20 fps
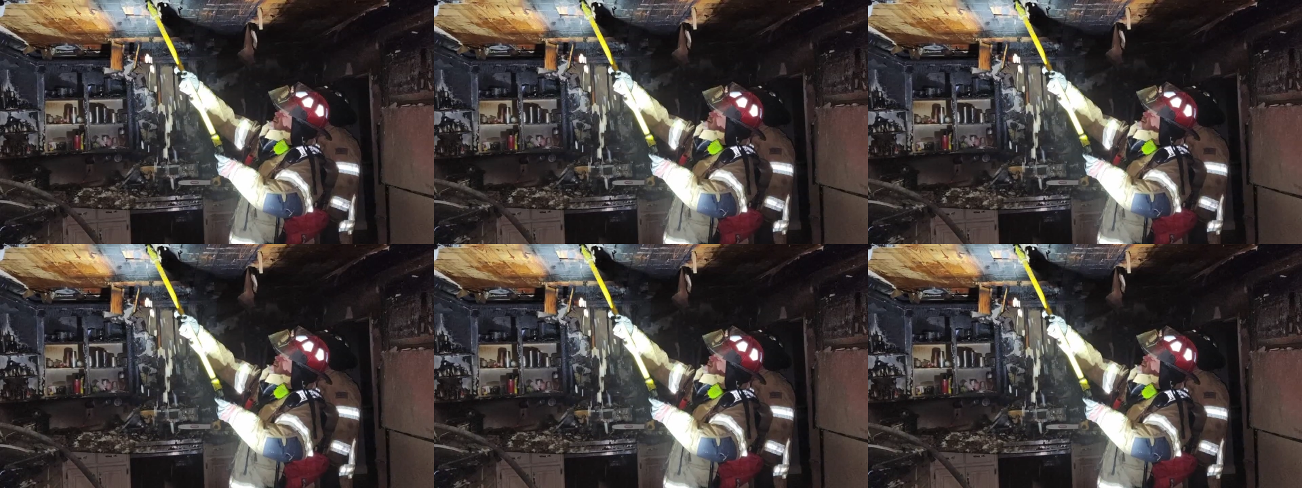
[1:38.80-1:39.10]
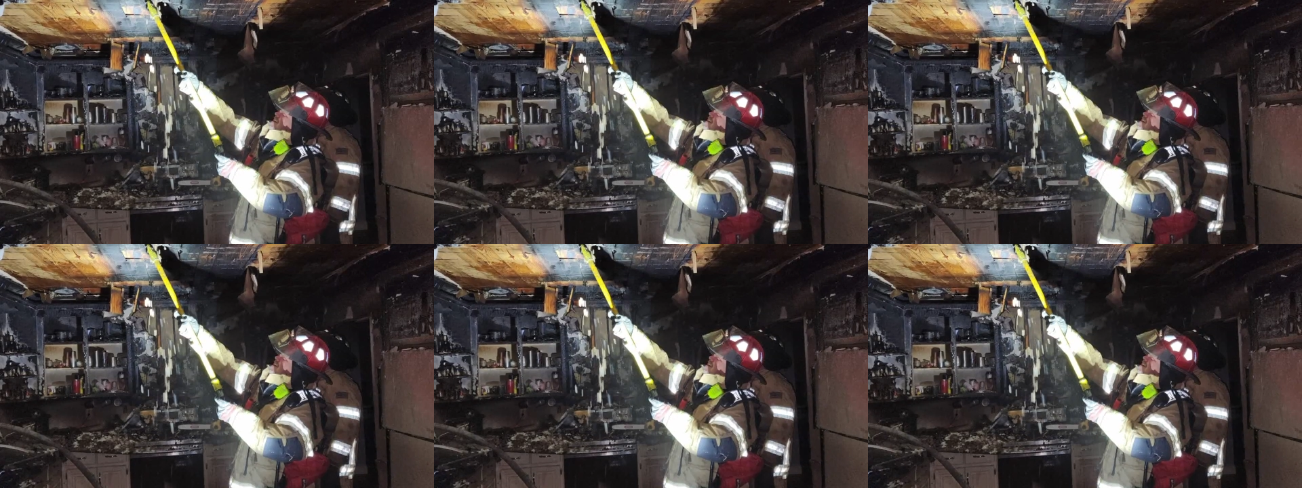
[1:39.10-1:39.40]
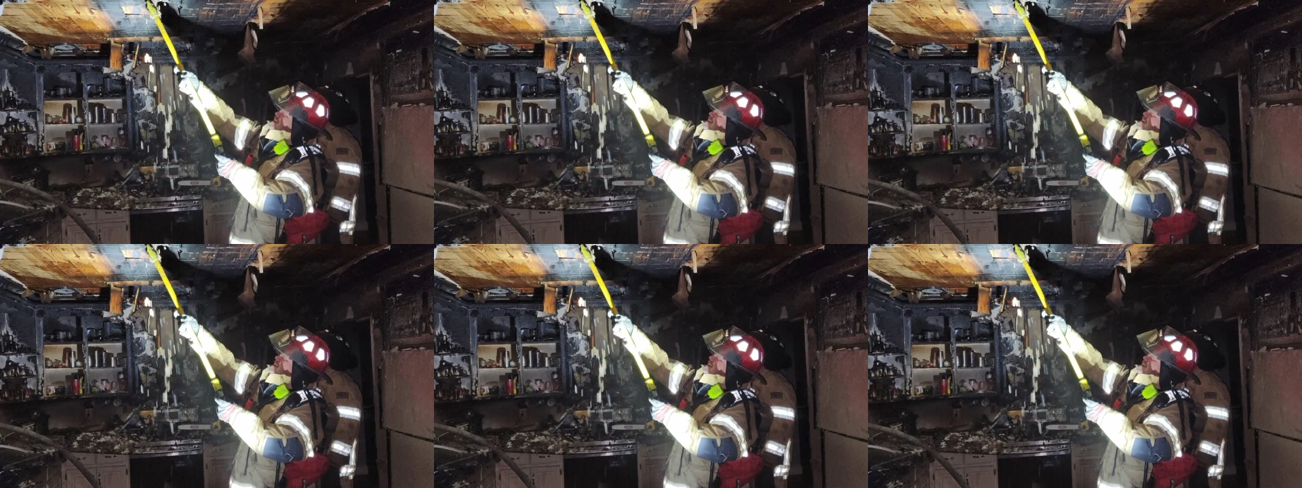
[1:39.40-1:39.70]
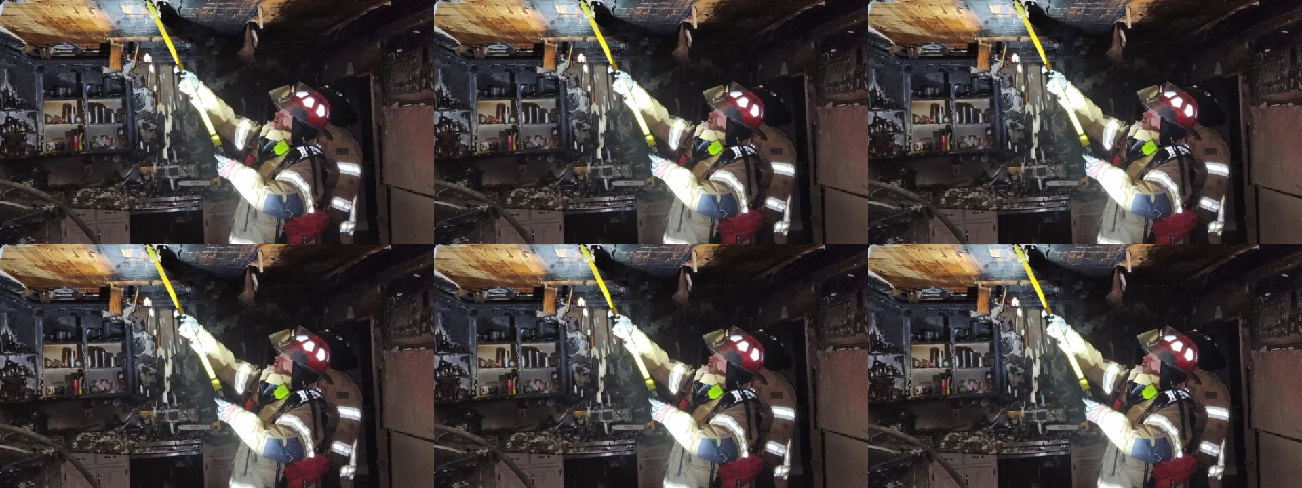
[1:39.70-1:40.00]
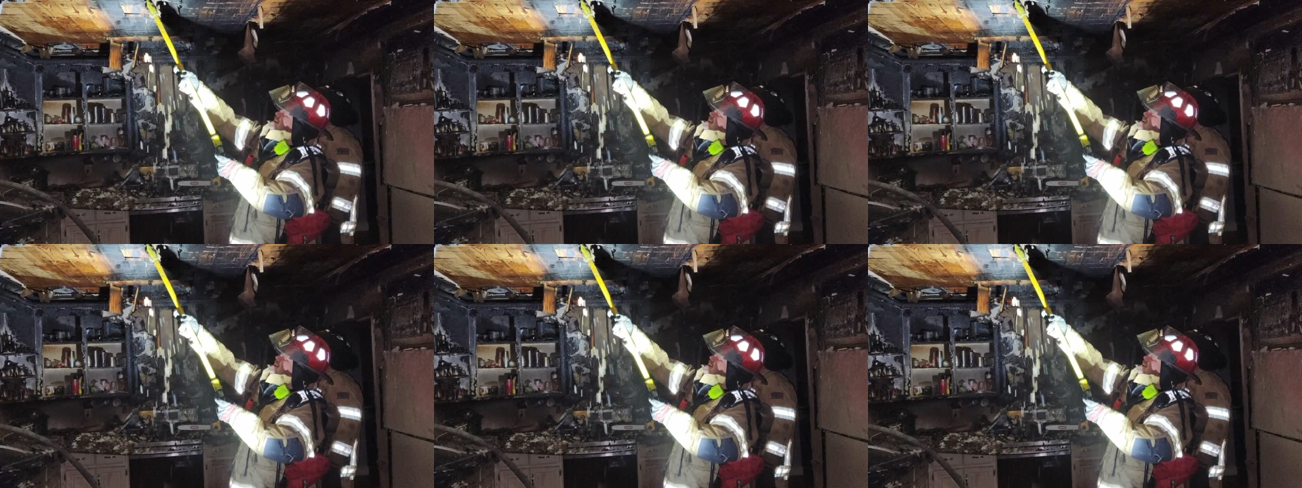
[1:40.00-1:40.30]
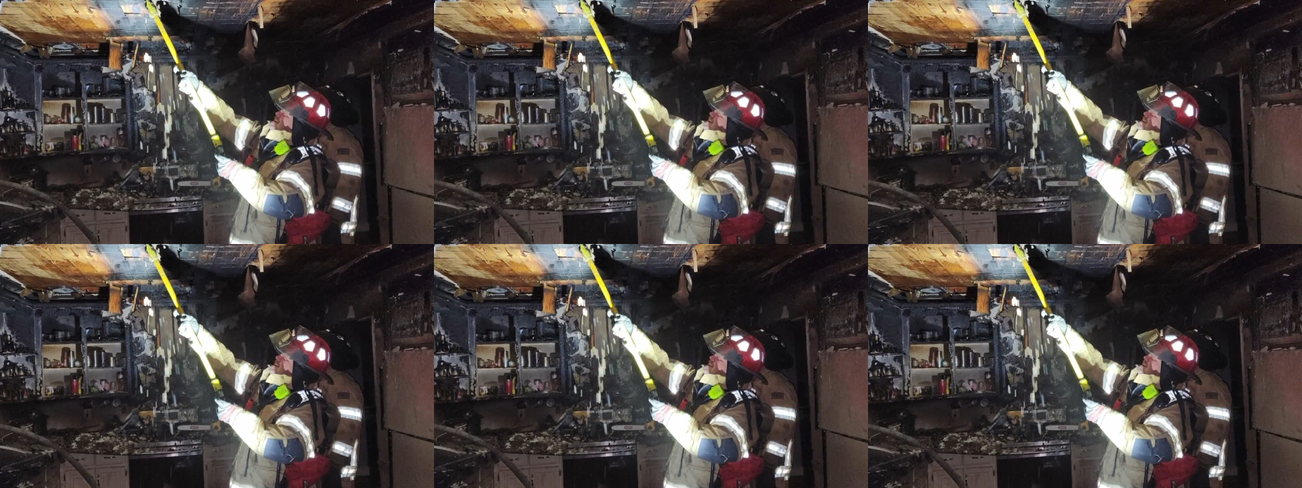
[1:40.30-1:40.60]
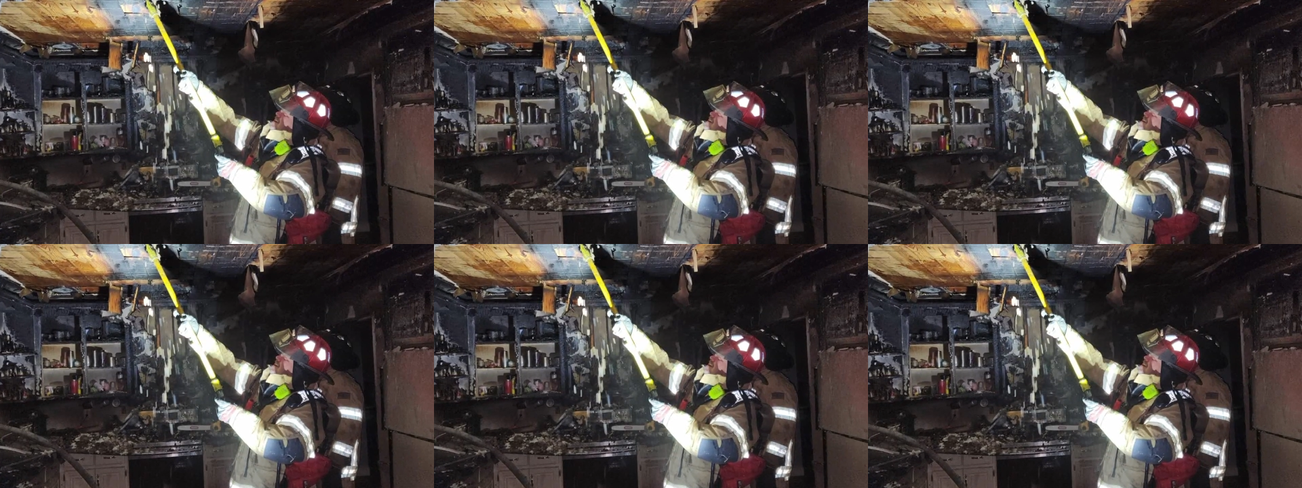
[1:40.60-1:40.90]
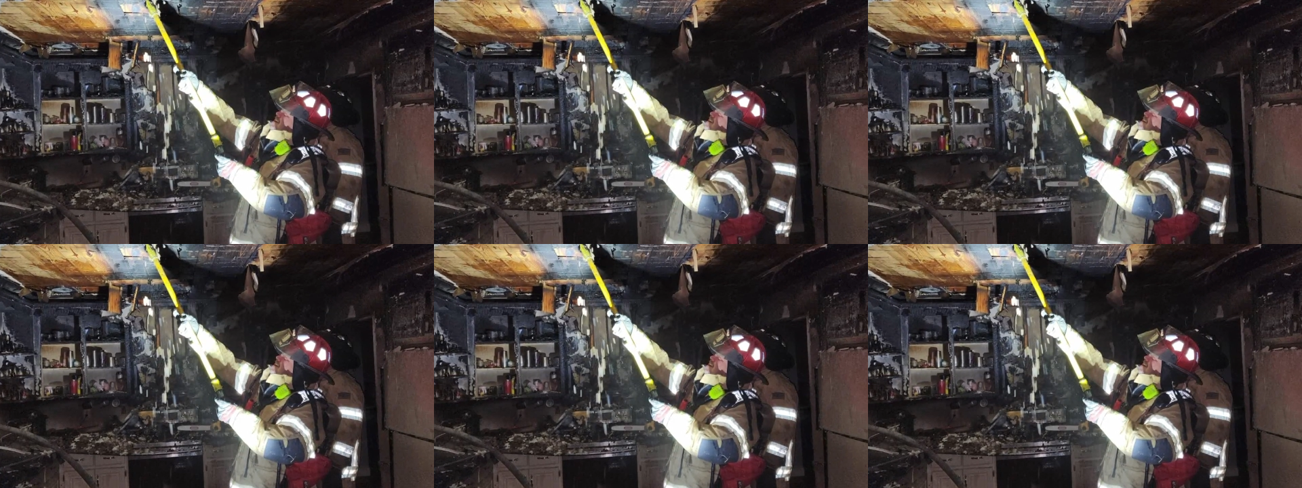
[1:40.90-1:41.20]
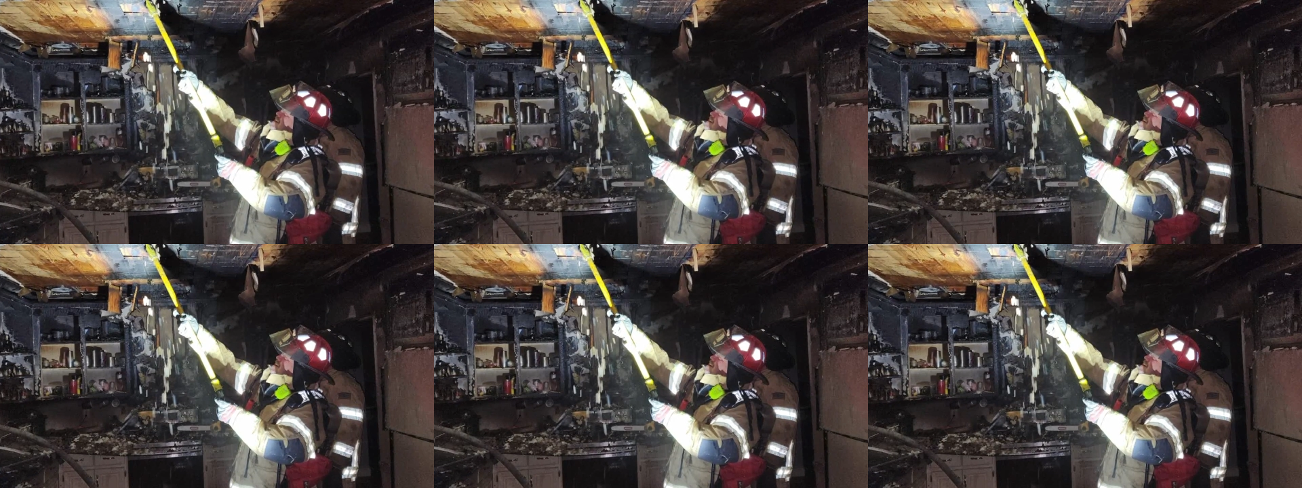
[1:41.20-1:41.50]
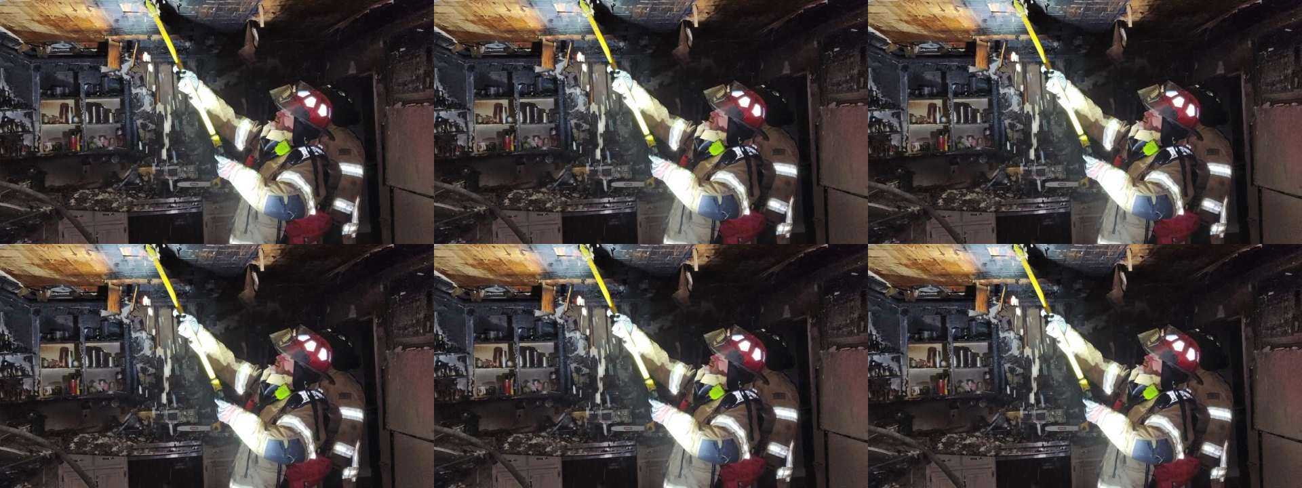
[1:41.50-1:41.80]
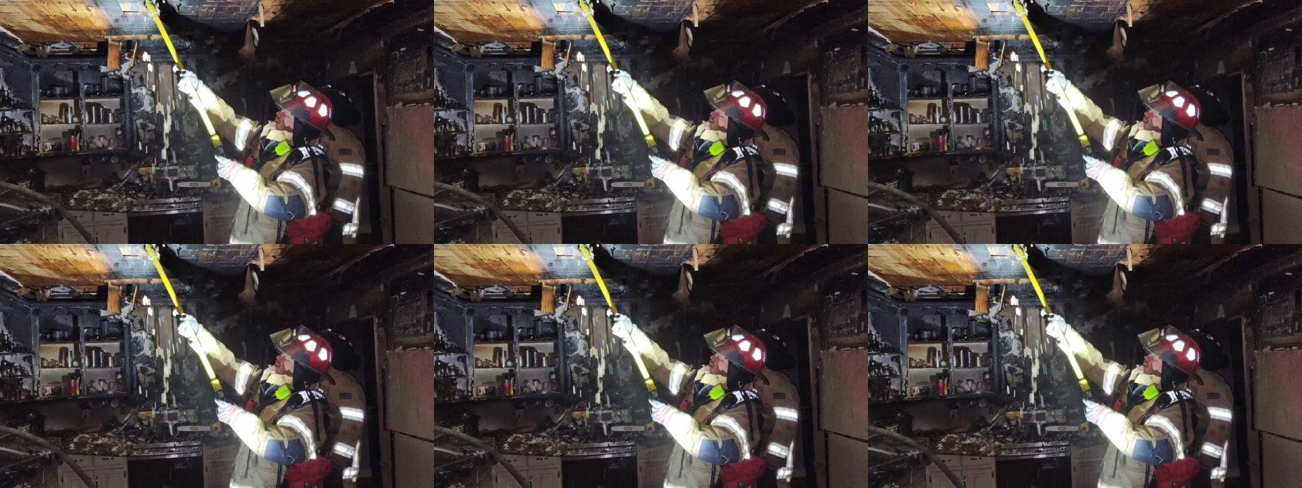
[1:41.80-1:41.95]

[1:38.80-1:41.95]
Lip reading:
No face is visible, so there are no lips to read.